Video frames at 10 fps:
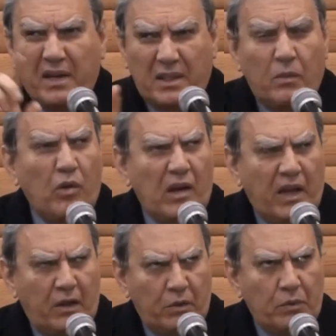If they will
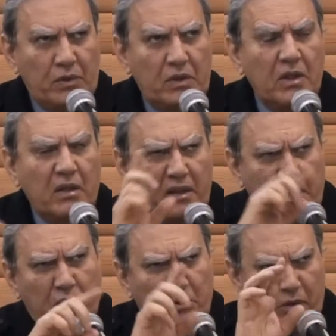marry someone like
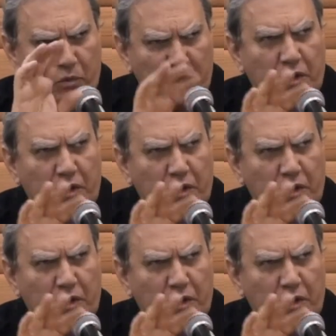those,